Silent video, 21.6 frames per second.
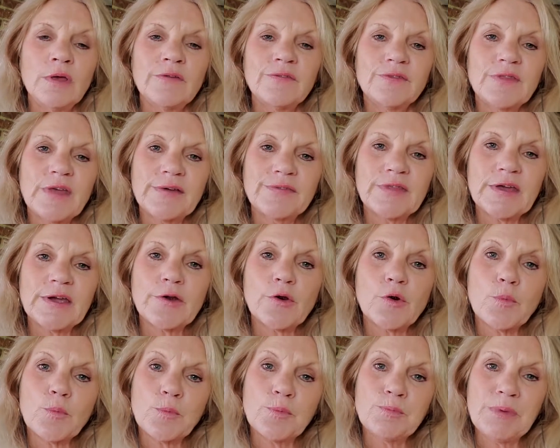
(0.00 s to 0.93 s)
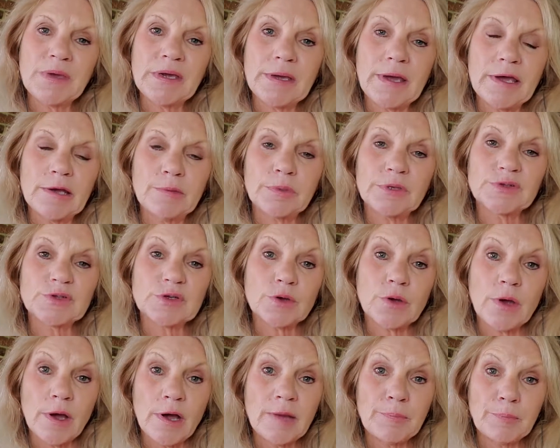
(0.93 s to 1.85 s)
that they will be able
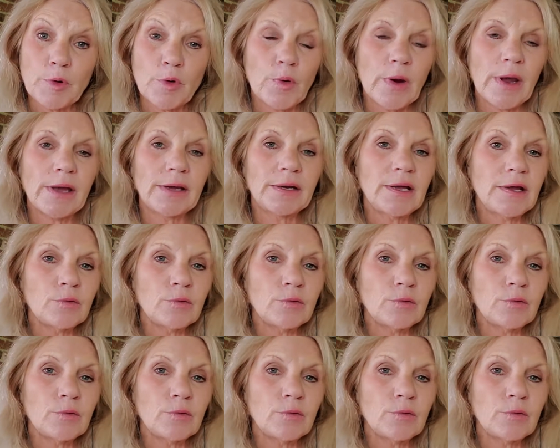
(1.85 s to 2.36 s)
to upgrade.